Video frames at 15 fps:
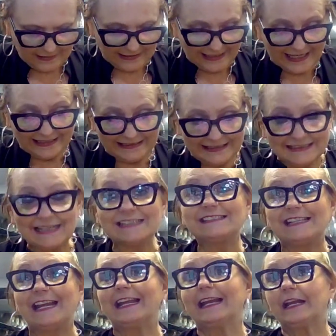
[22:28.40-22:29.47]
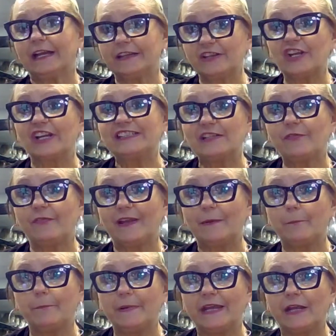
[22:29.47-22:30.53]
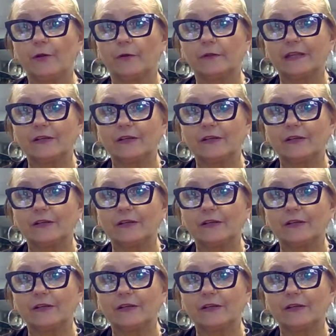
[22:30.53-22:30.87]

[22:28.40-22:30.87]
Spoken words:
And Aesthetica does fit bigger.